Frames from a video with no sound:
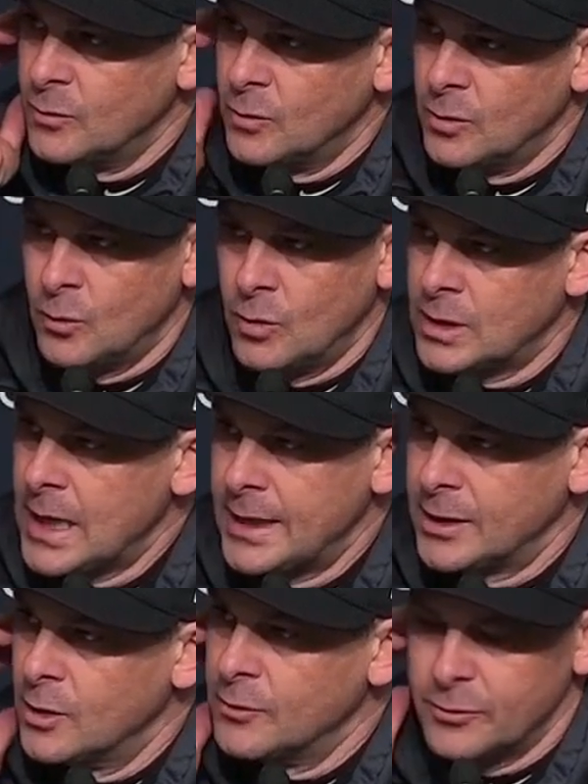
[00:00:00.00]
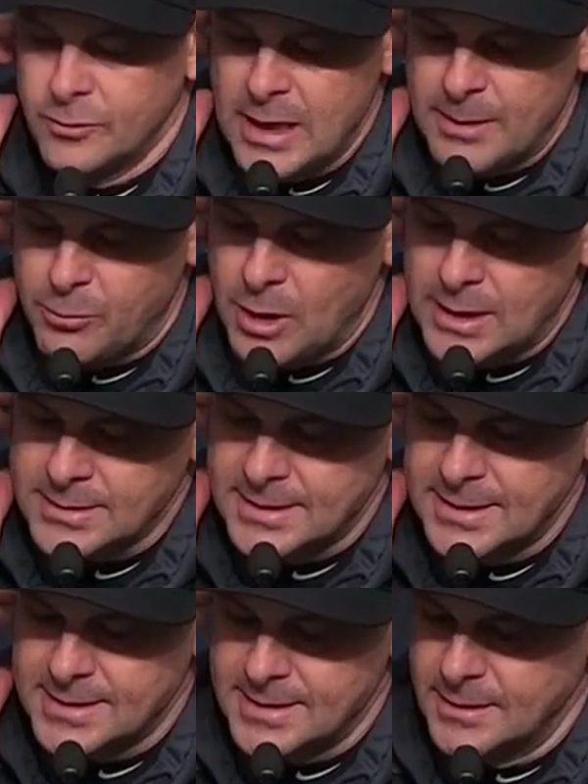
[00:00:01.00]
We'll, we'll kind of go through that
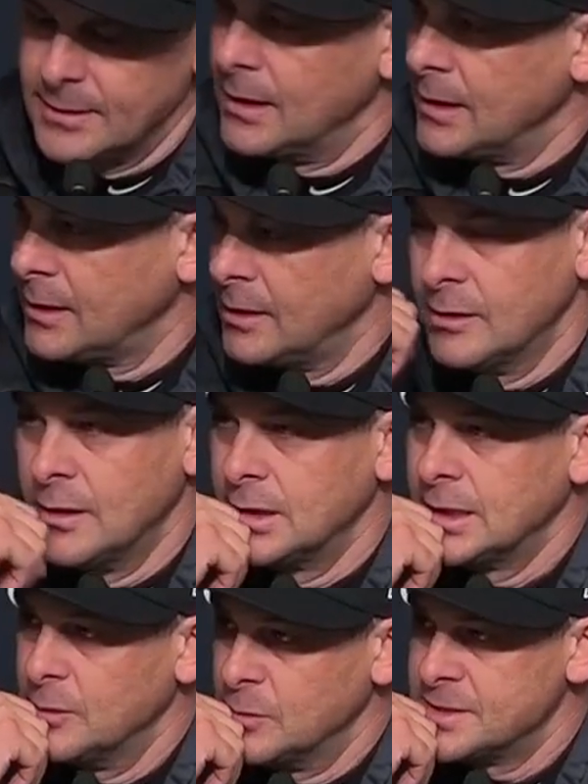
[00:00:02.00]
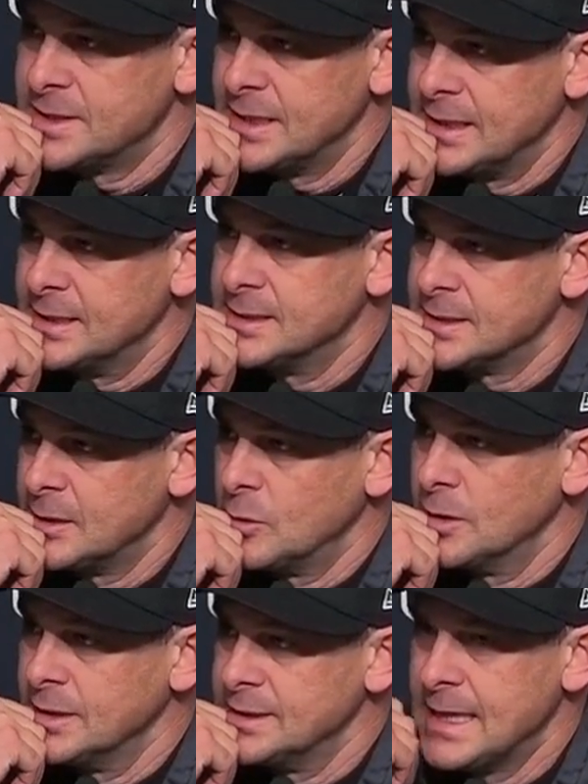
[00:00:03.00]
process, and, you know, I'll get with C and see
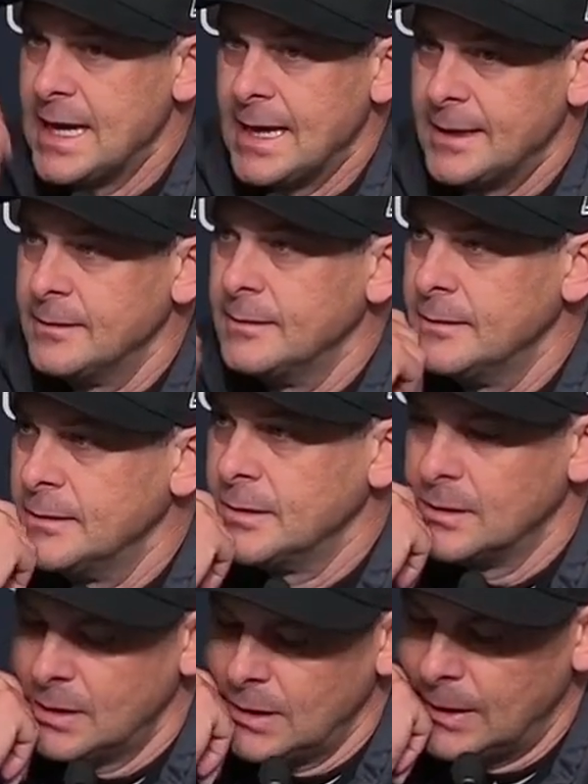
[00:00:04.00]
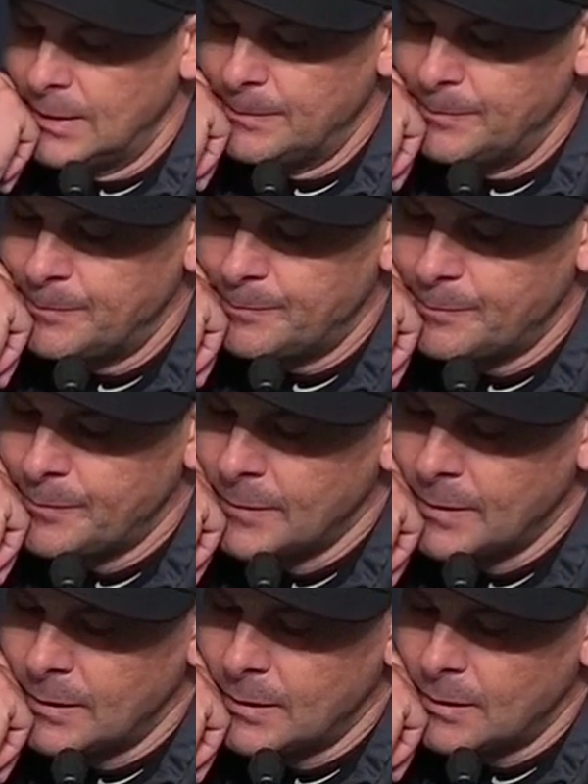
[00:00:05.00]
where he's at, and um,
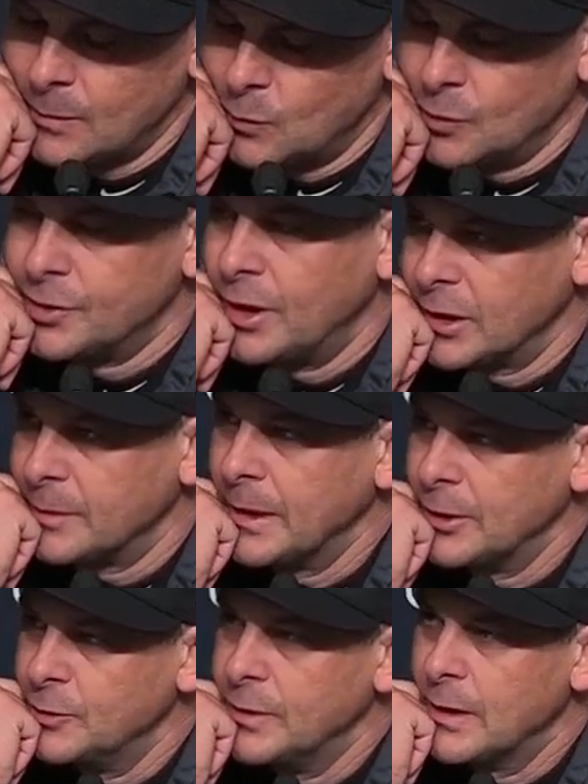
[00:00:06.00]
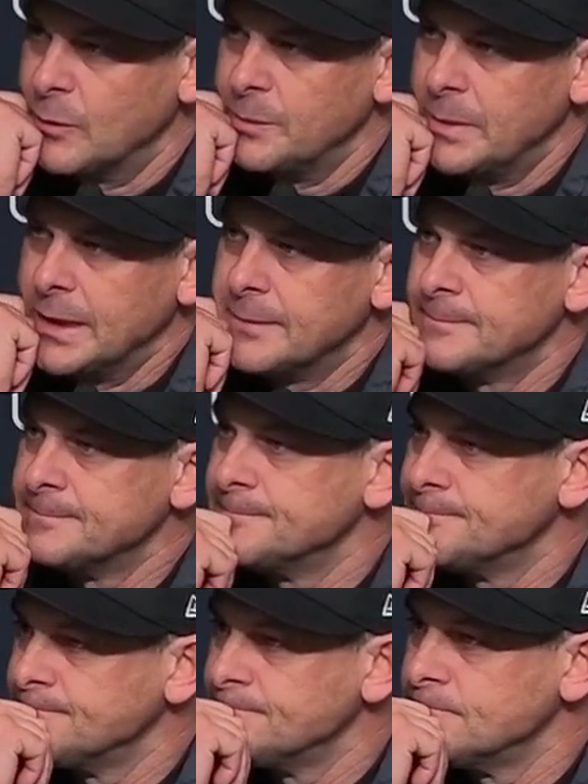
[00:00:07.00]
we'll talk about who that would be.
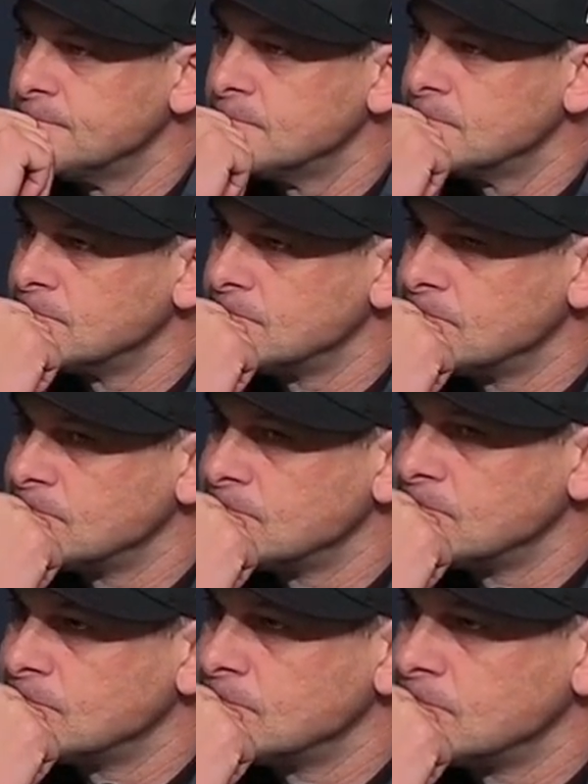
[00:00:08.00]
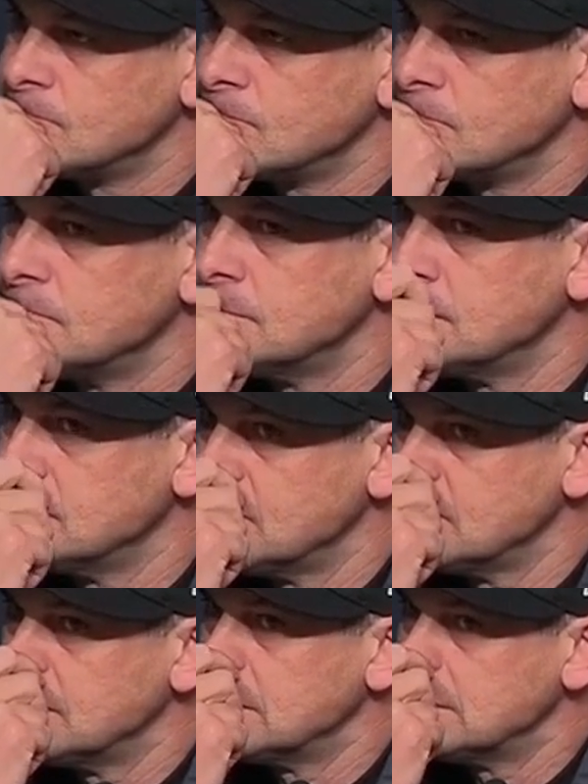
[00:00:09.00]
And second of all, now Paxton,
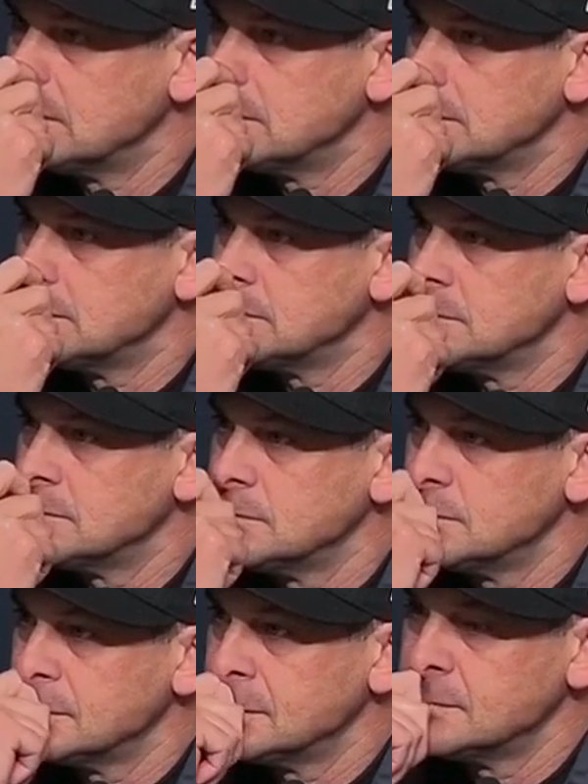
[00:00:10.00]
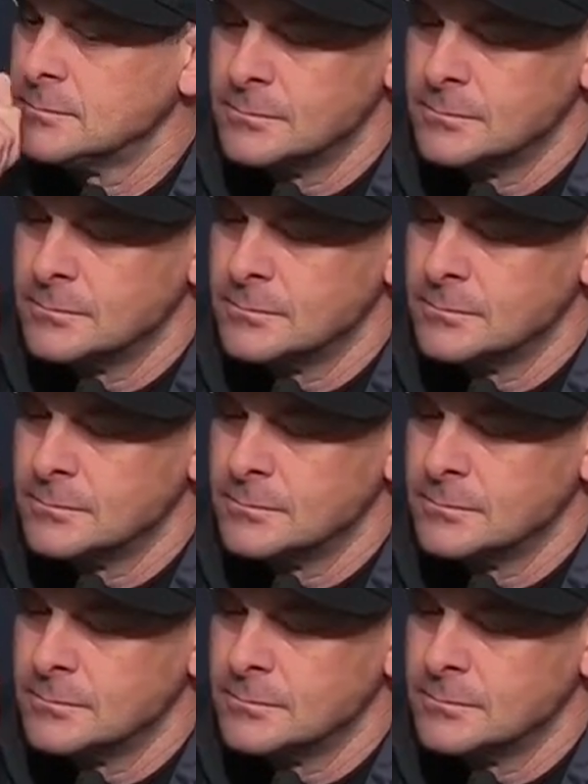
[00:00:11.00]
his biggest start as a Yankee.